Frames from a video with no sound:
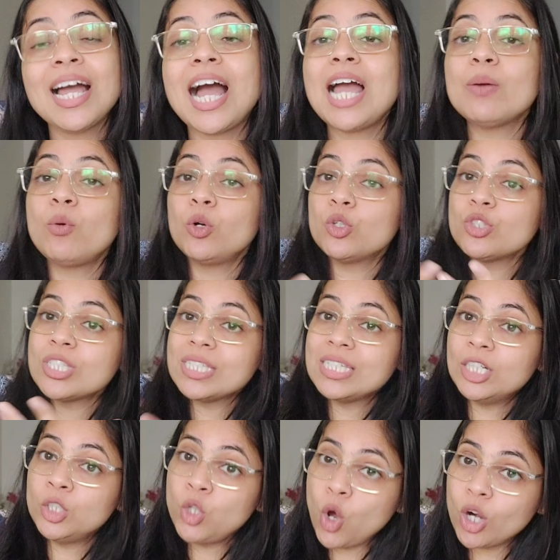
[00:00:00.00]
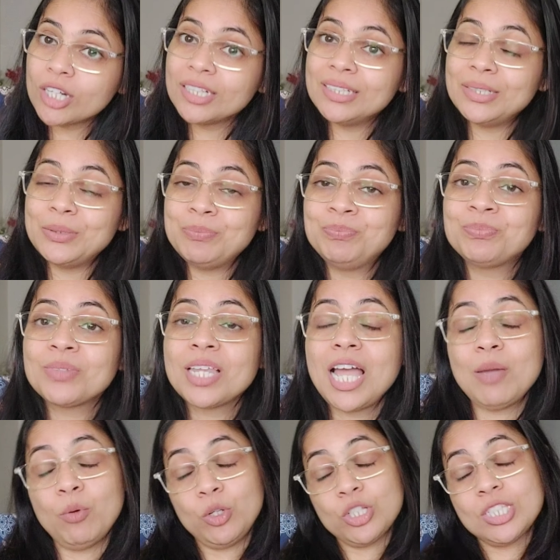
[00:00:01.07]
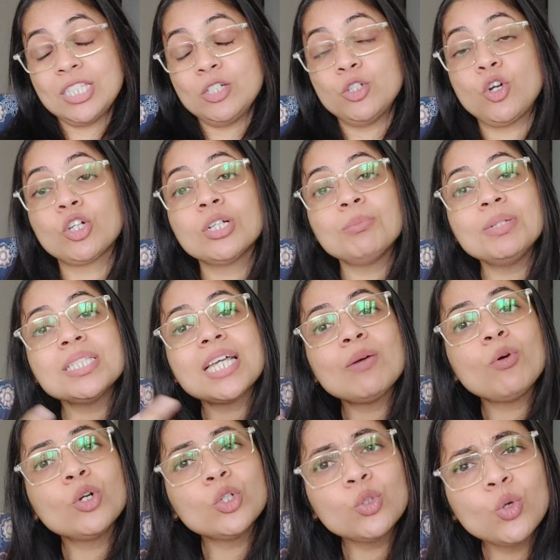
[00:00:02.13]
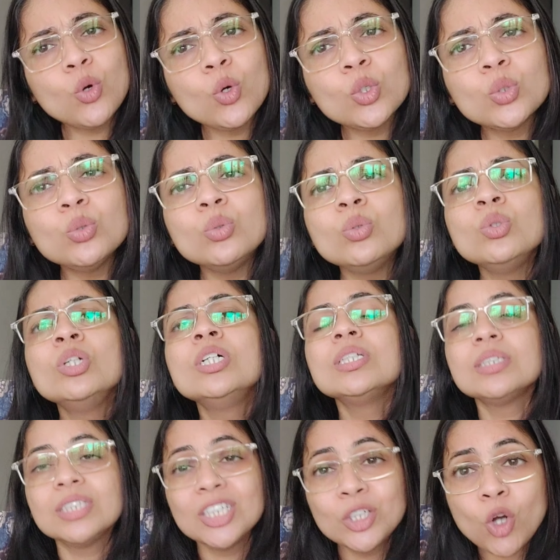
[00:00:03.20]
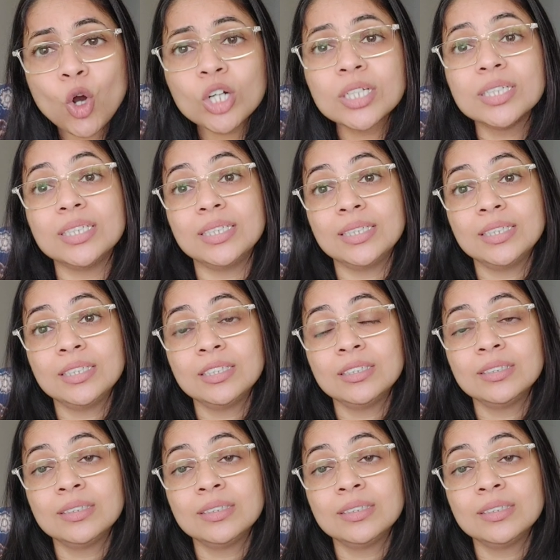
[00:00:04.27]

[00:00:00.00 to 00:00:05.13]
I want to see a doctor. I want to see a doctor means I want to go to the doctor,